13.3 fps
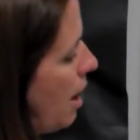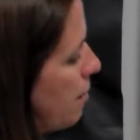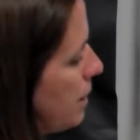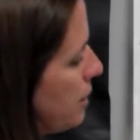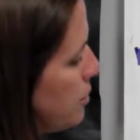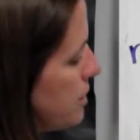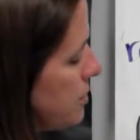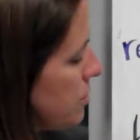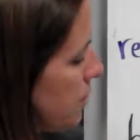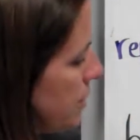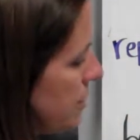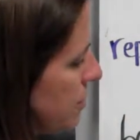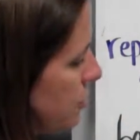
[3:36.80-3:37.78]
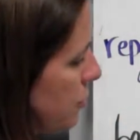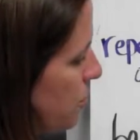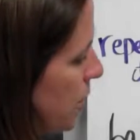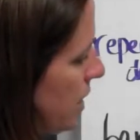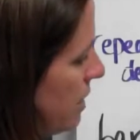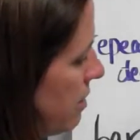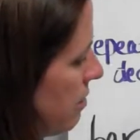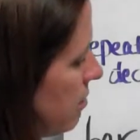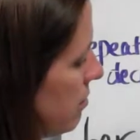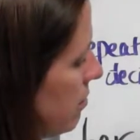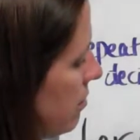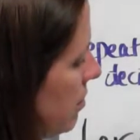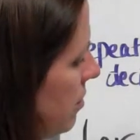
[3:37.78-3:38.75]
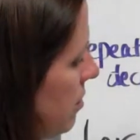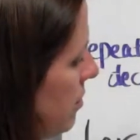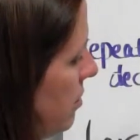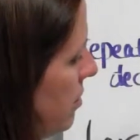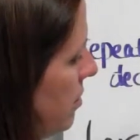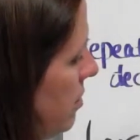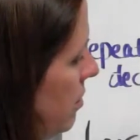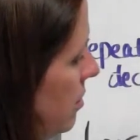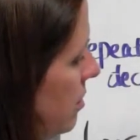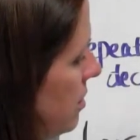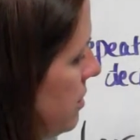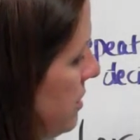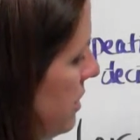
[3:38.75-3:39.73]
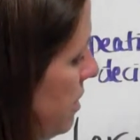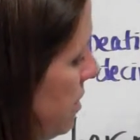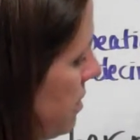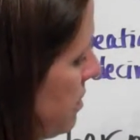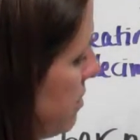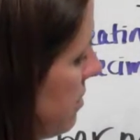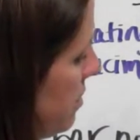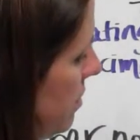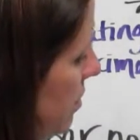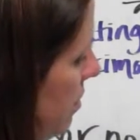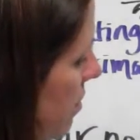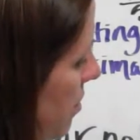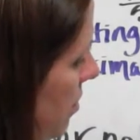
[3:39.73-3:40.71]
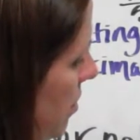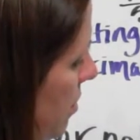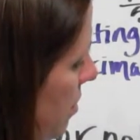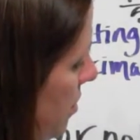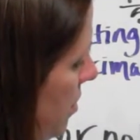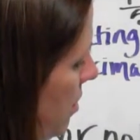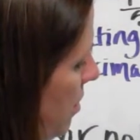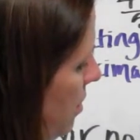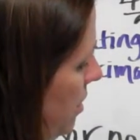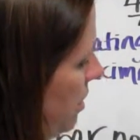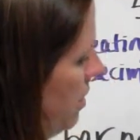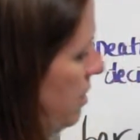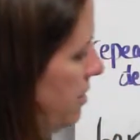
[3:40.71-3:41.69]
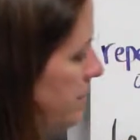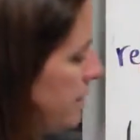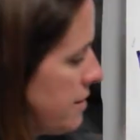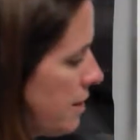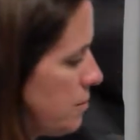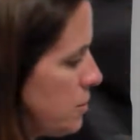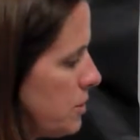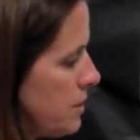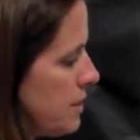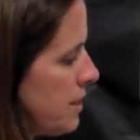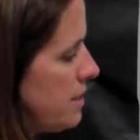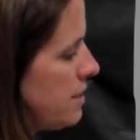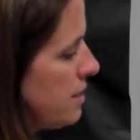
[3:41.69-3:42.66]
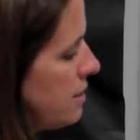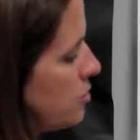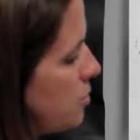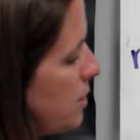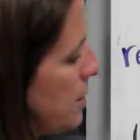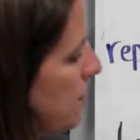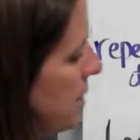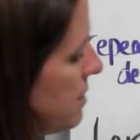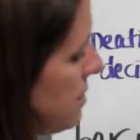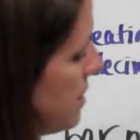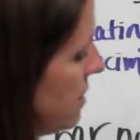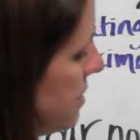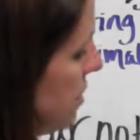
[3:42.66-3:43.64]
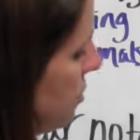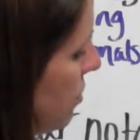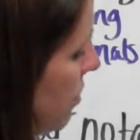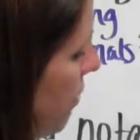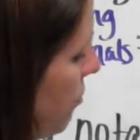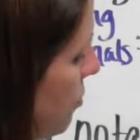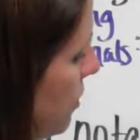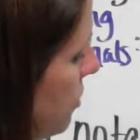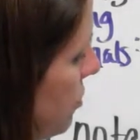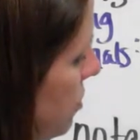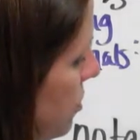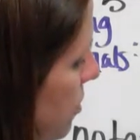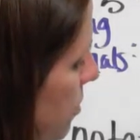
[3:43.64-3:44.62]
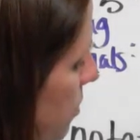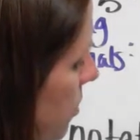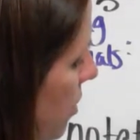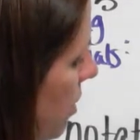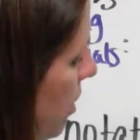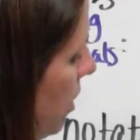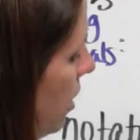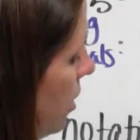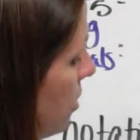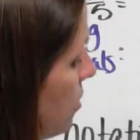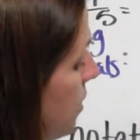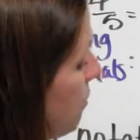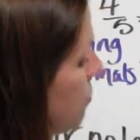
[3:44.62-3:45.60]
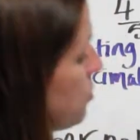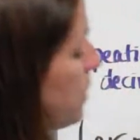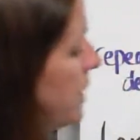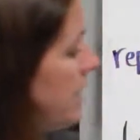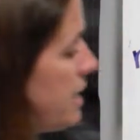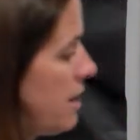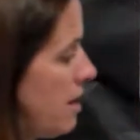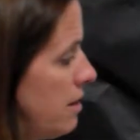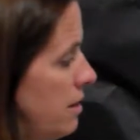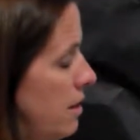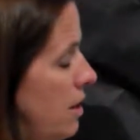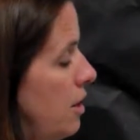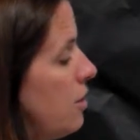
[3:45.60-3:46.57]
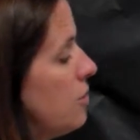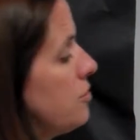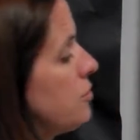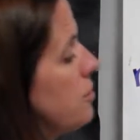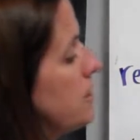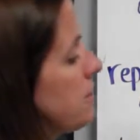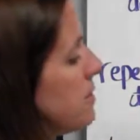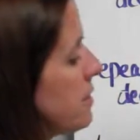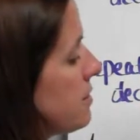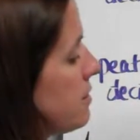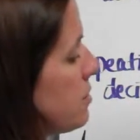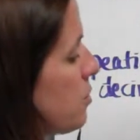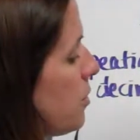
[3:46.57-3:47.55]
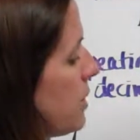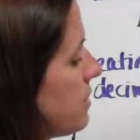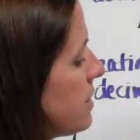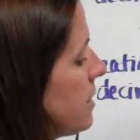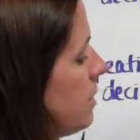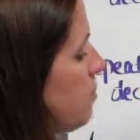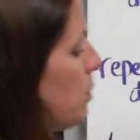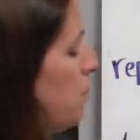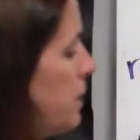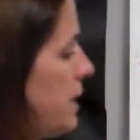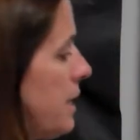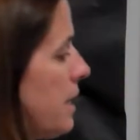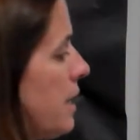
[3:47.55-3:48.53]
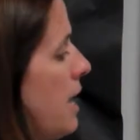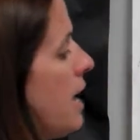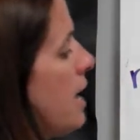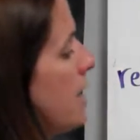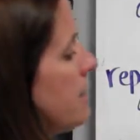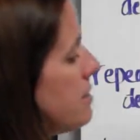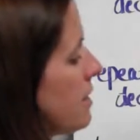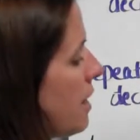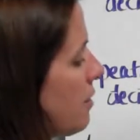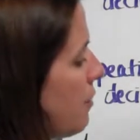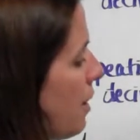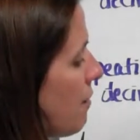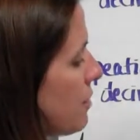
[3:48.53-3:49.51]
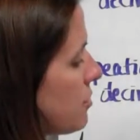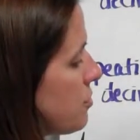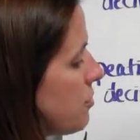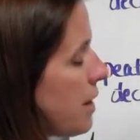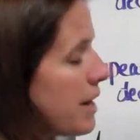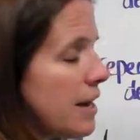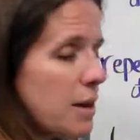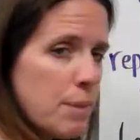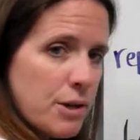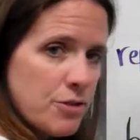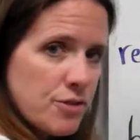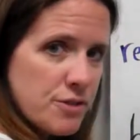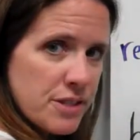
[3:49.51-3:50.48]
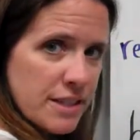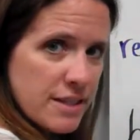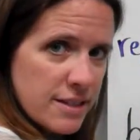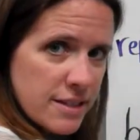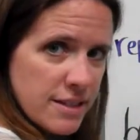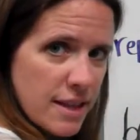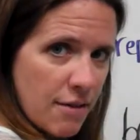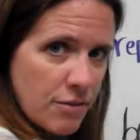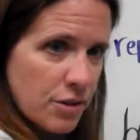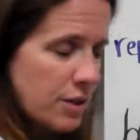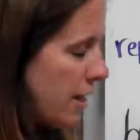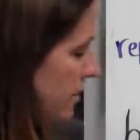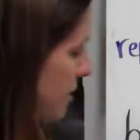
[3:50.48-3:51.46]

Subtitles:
How many 3's go into 20? 6. 6 times 3 is 18. 20 minus 18, you're left with a 2. You have 20 again. So the 6 is going to keep repeating. Instead of having to write a bunch of 6's after that